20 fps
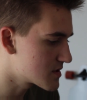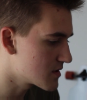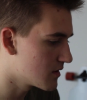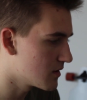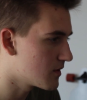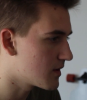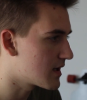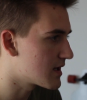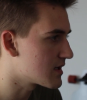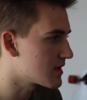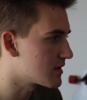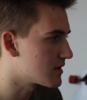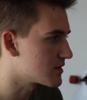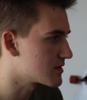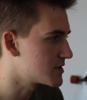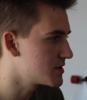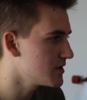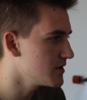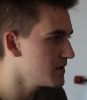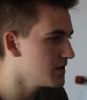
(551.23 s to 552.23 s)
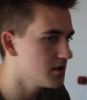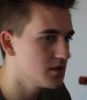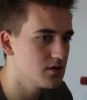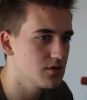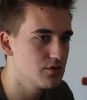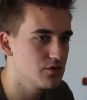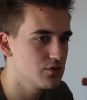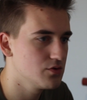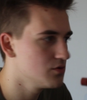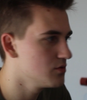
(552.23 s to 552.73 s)
So I'll show
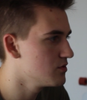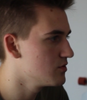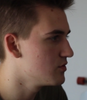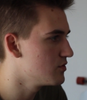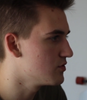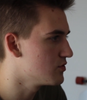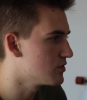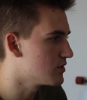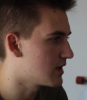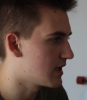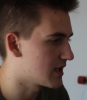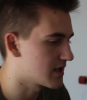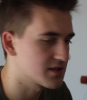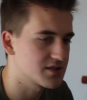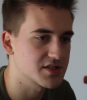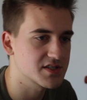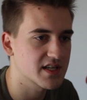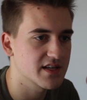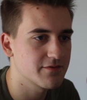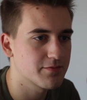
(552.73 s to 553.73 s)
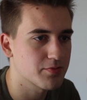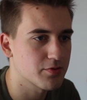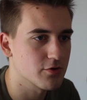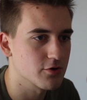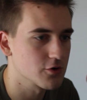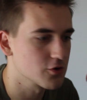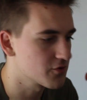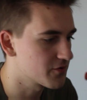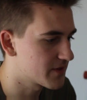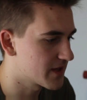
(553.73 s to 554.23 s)
you, I'll just give
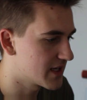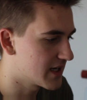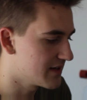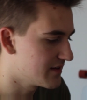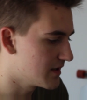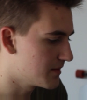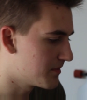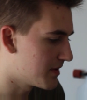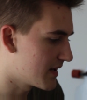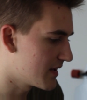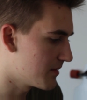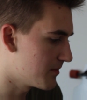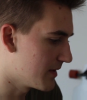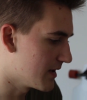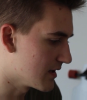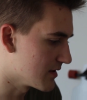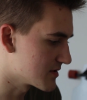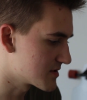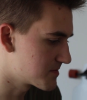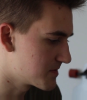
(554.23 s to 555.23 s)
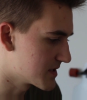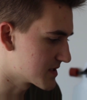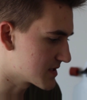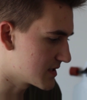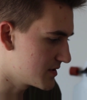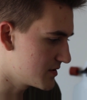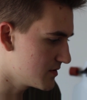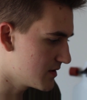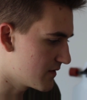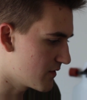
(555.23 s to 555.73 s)
proof that I did buy the mouse
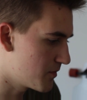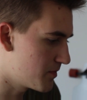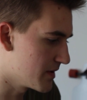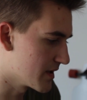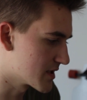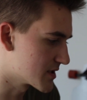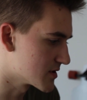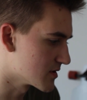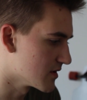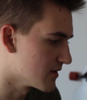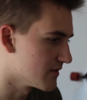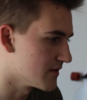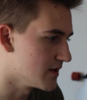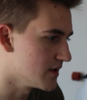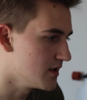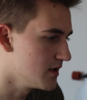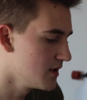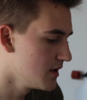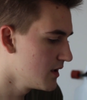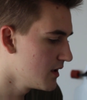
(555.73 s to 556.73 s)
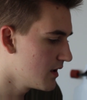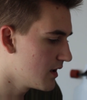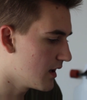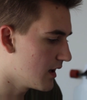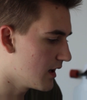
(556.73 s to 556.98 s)
because I do have a picture of it.